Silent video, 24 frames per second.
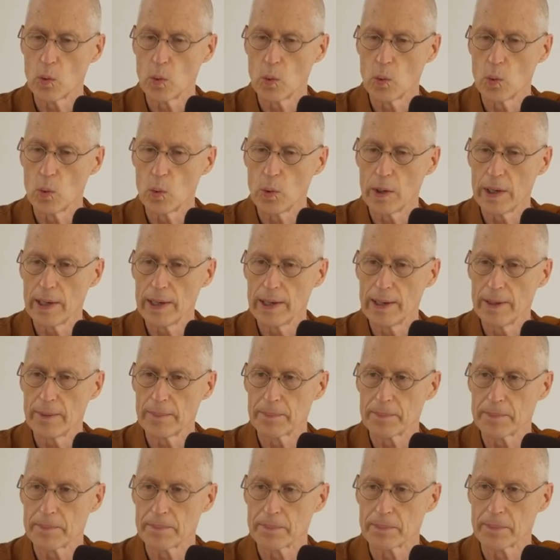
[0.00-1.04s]
we
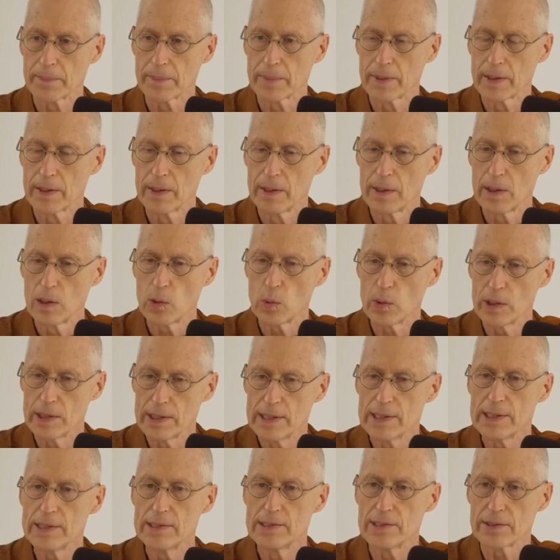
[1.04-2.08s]
we
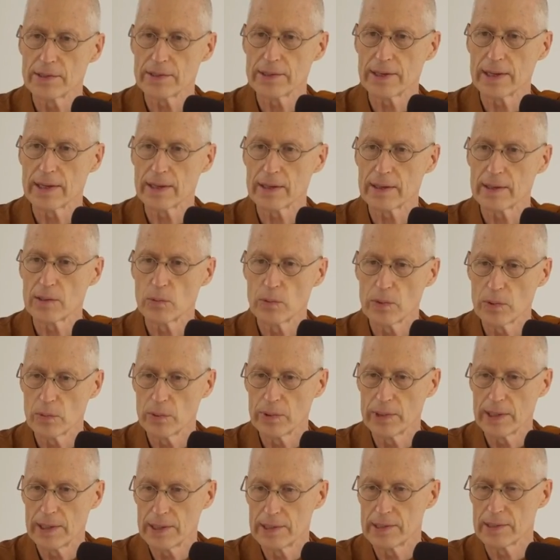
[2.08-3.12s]
need to think,
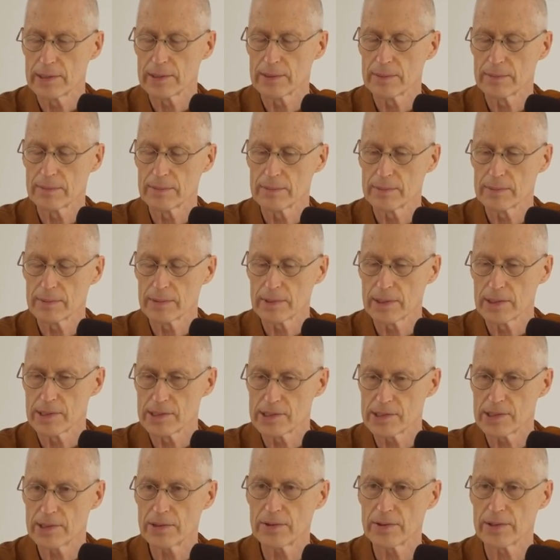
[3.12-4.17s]
we need to
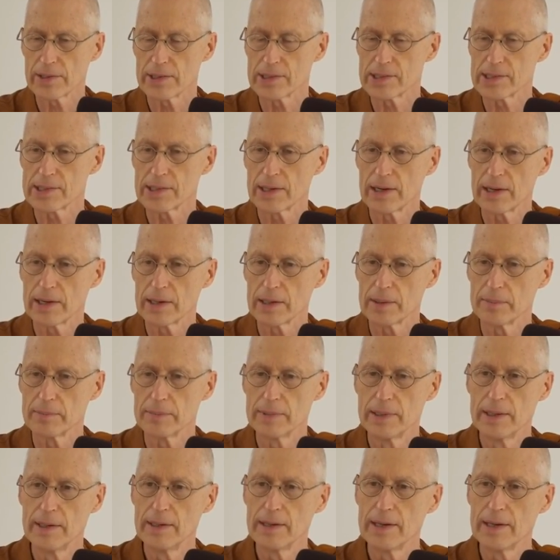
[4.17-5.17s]
consider this time